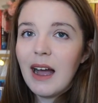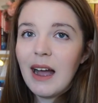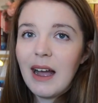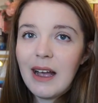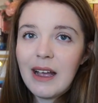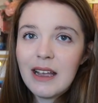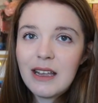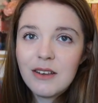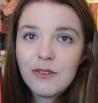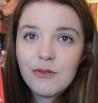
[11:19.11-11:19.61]

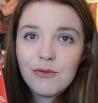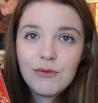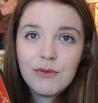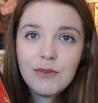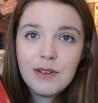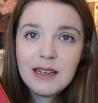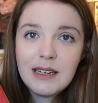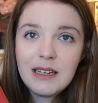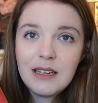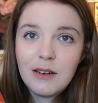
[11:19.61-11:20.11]
I
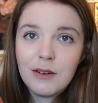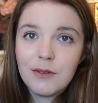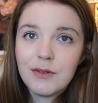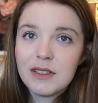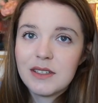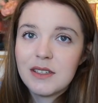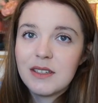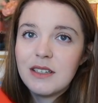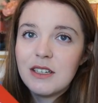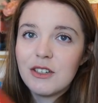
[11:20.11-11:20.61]
really love
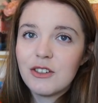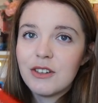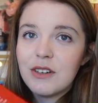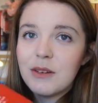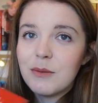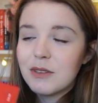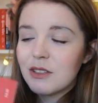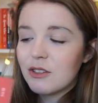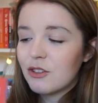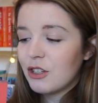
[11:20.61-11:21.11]
this edition.
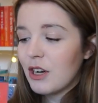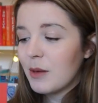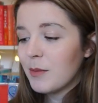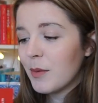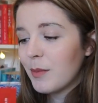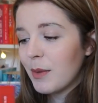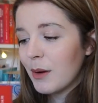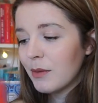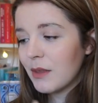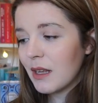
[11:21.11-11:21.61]
It was a shame
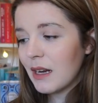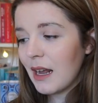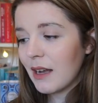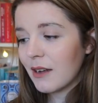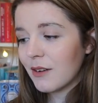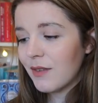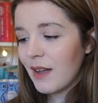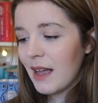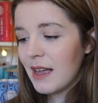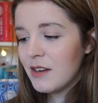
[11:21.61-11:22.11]
about the
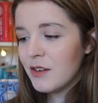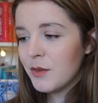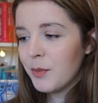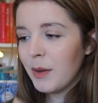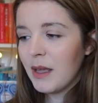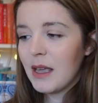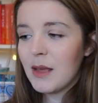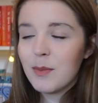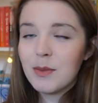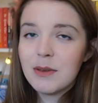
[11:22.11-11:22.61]
lack of end
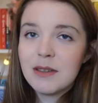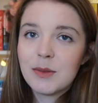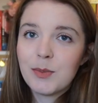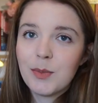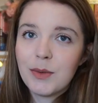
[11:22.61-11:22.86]
papers,